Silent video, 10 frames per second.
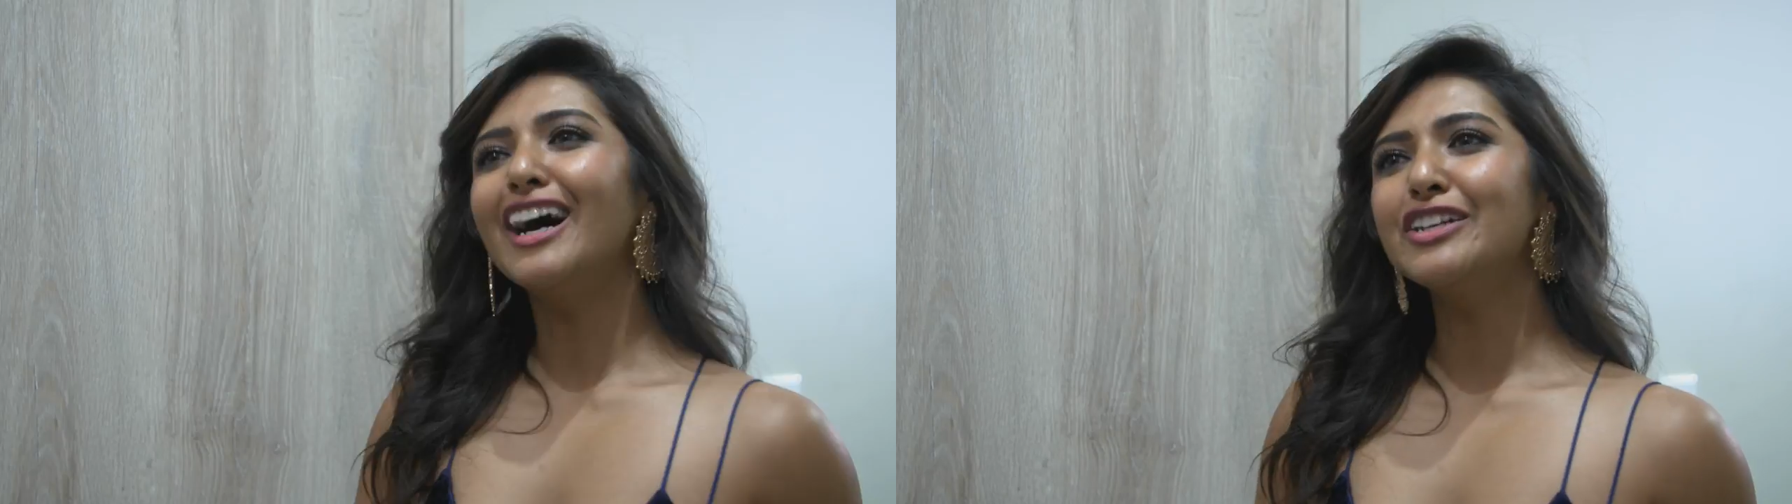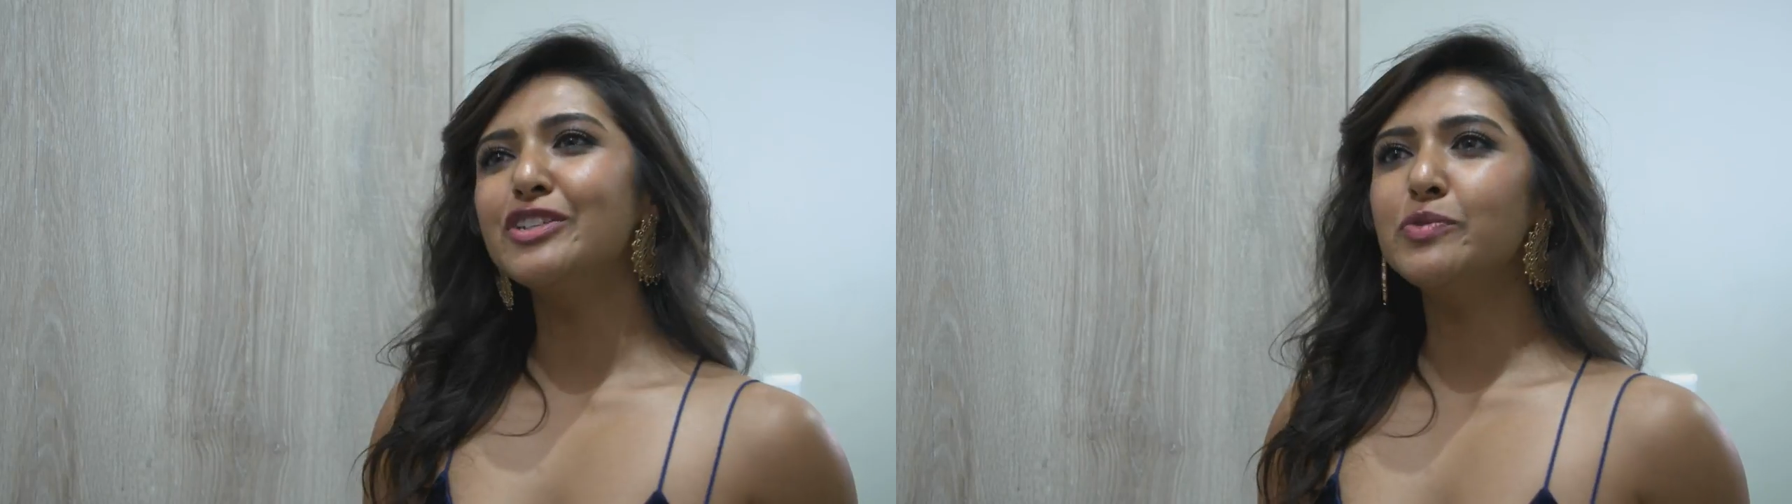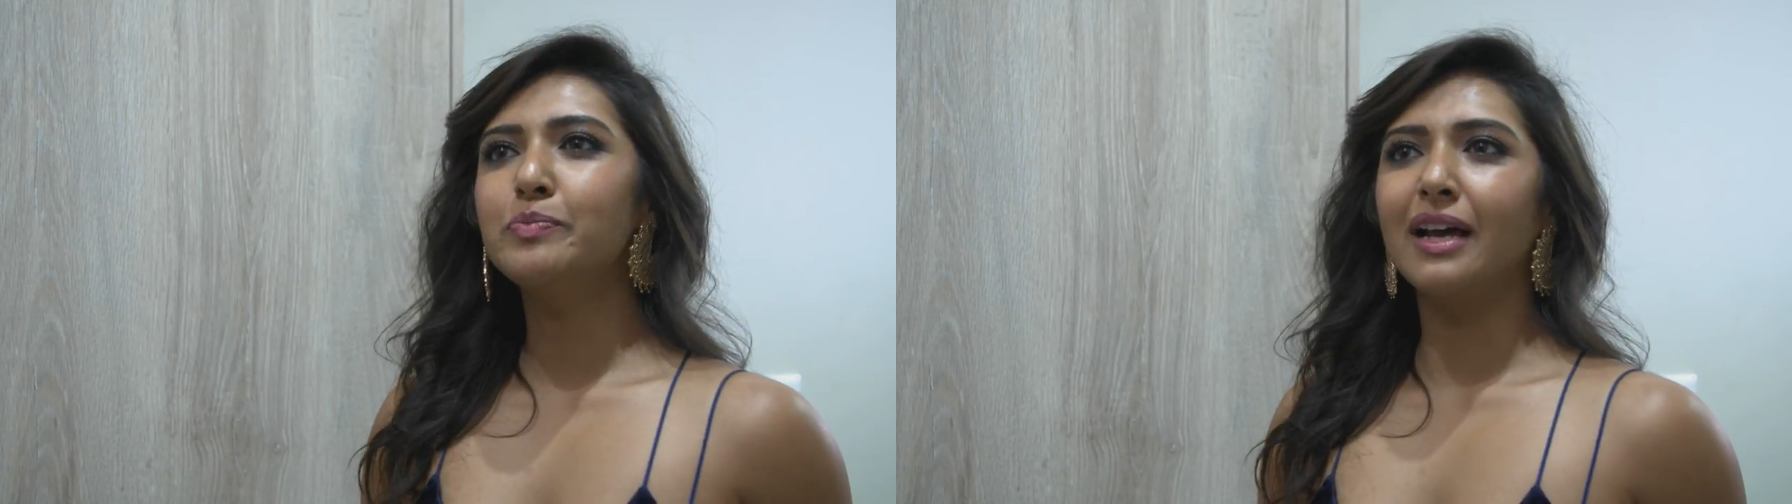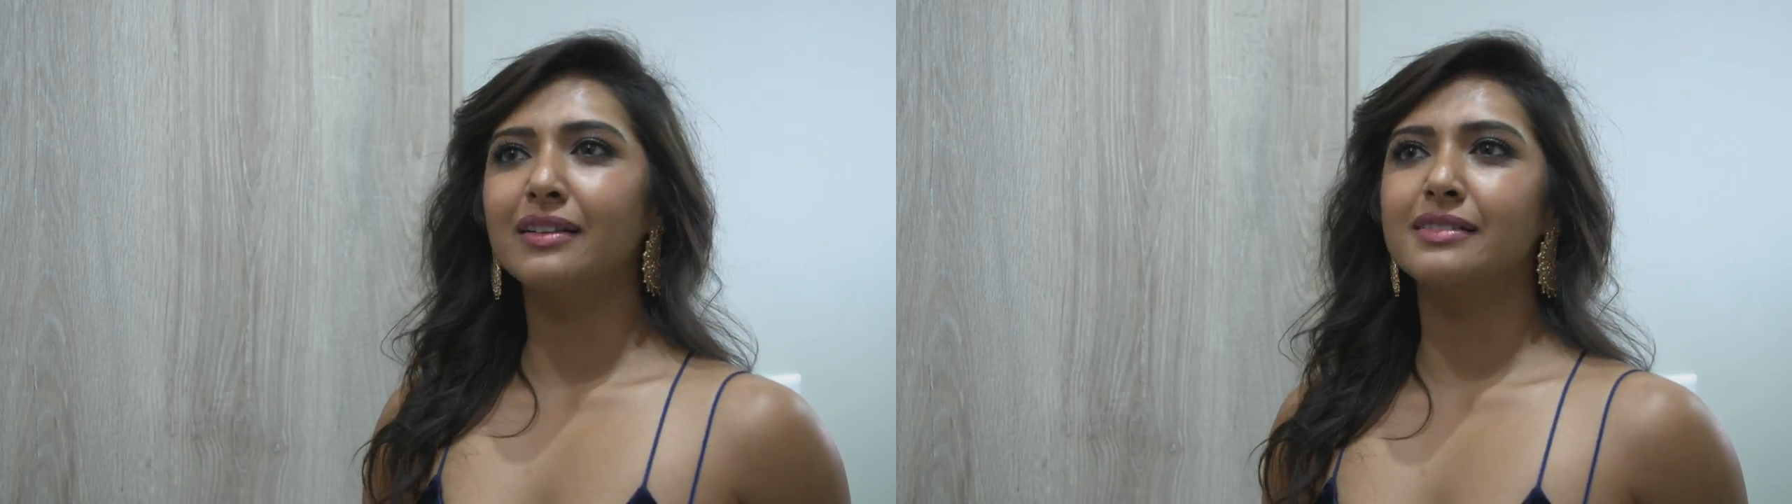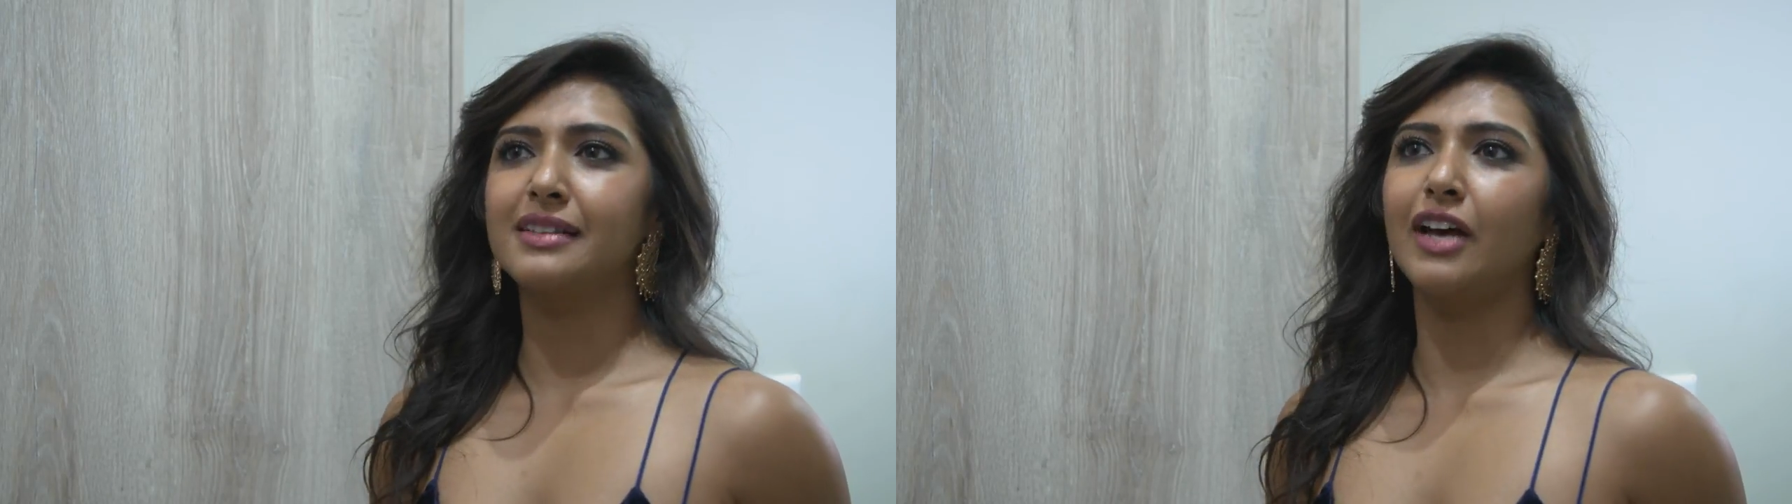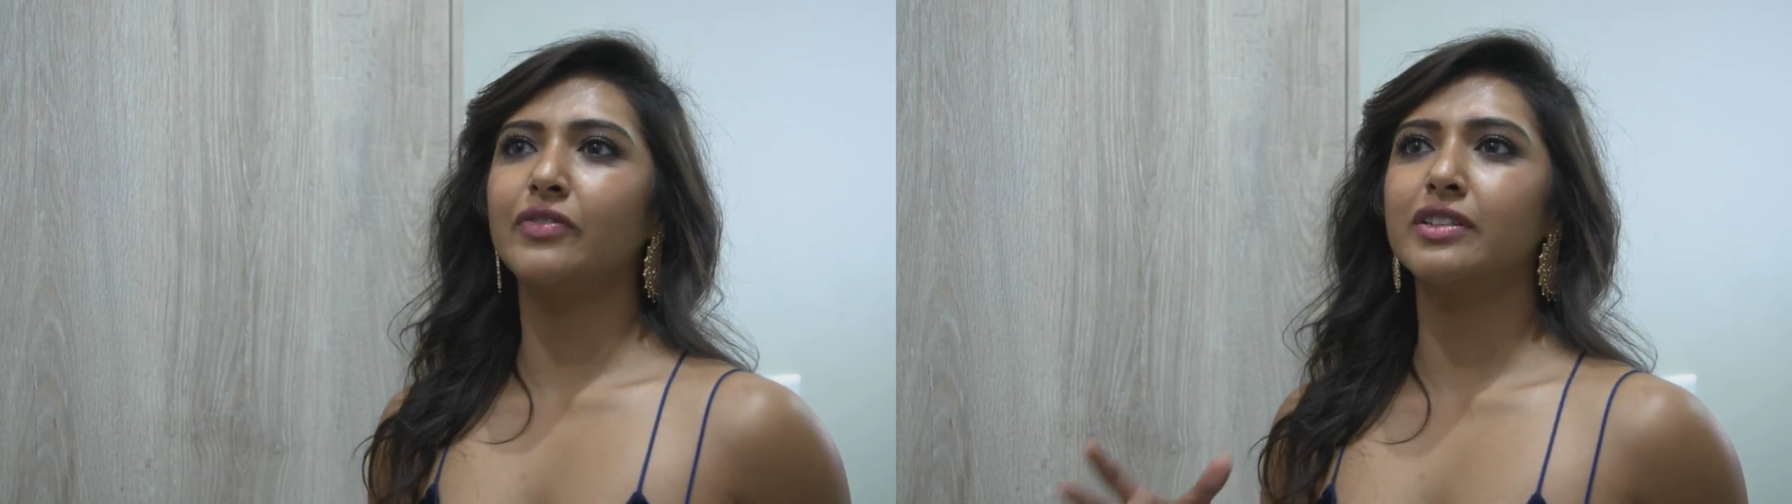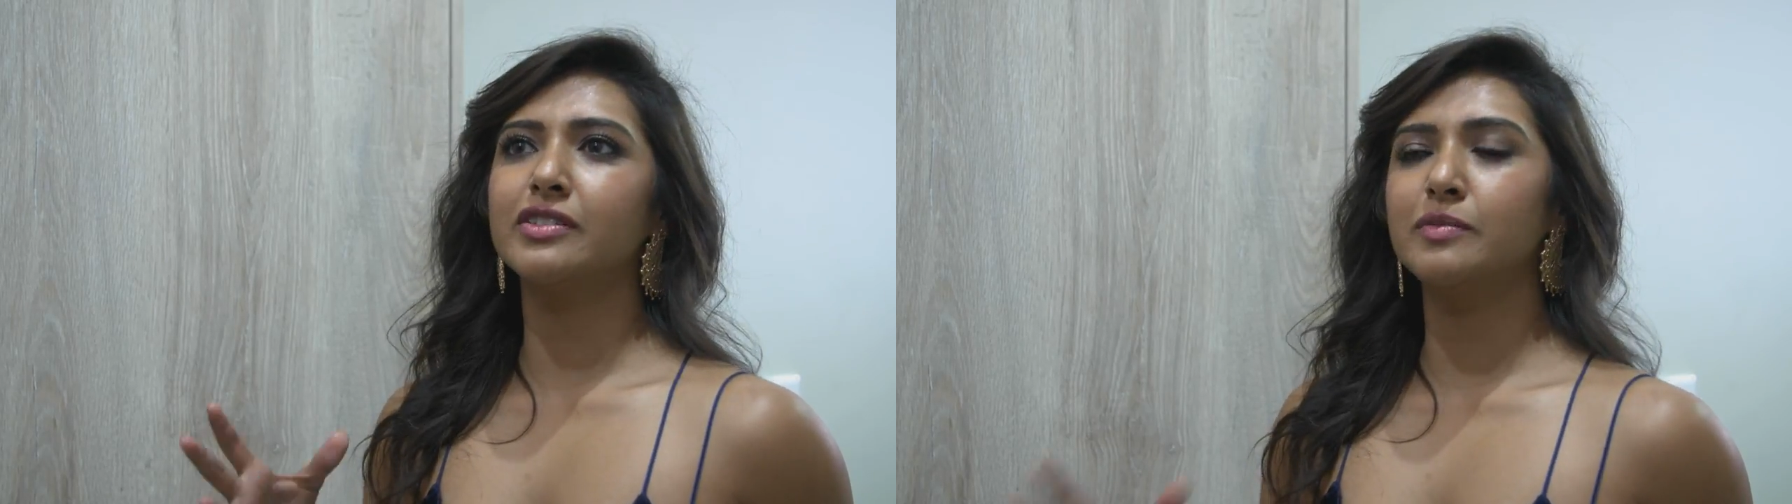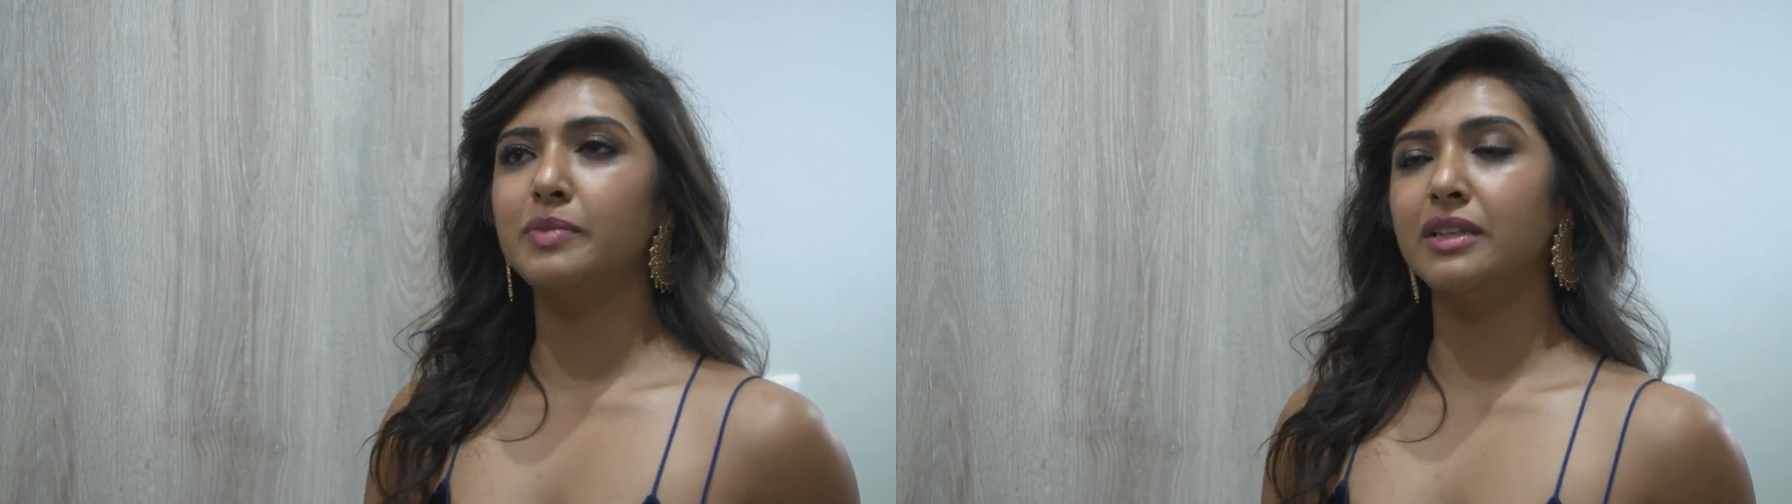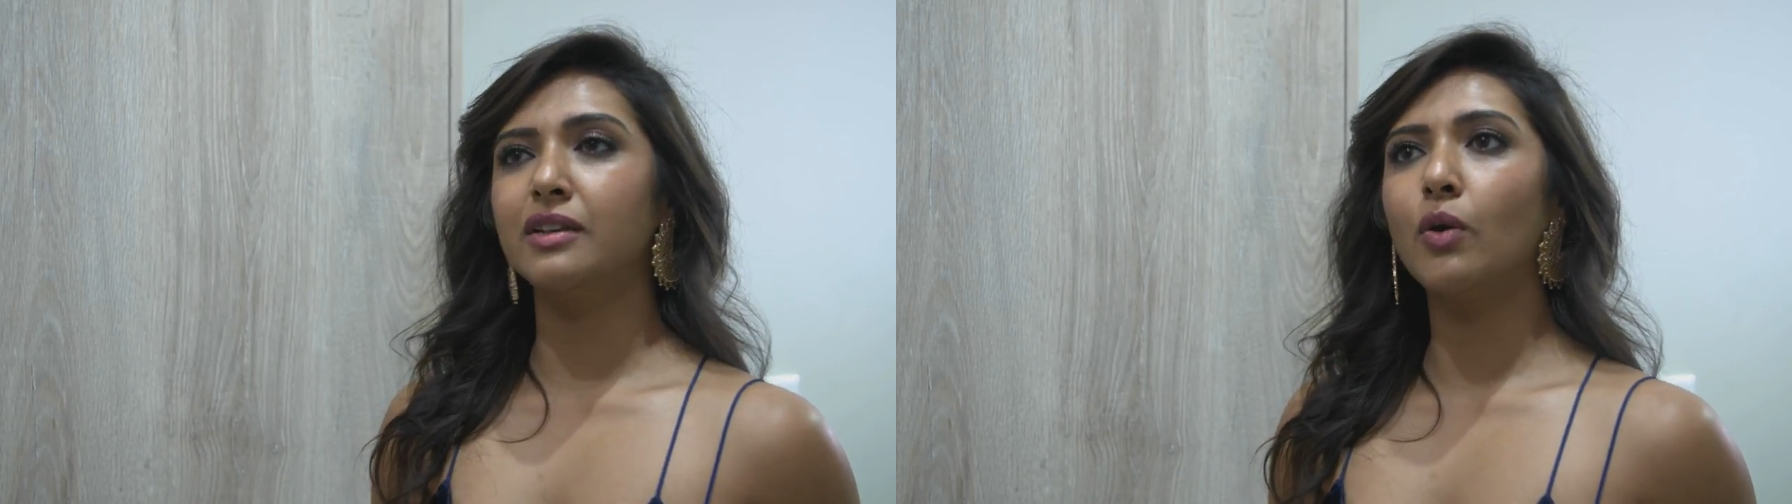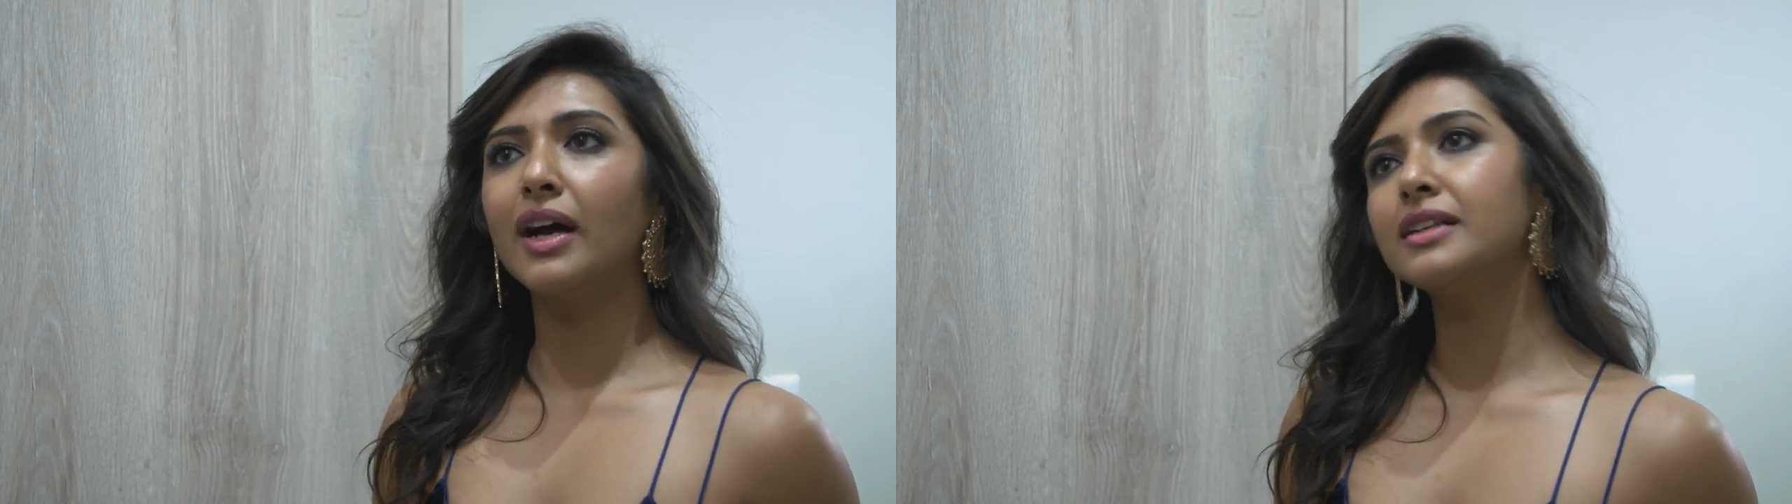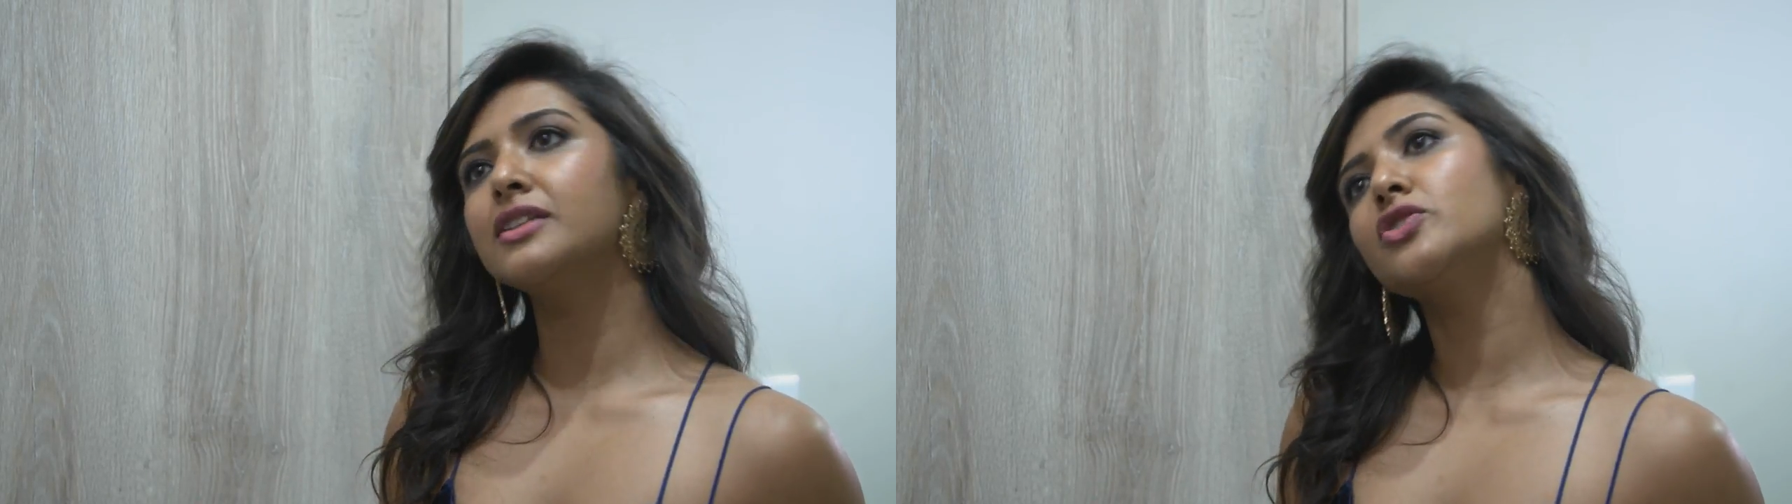How do you balance having to be quite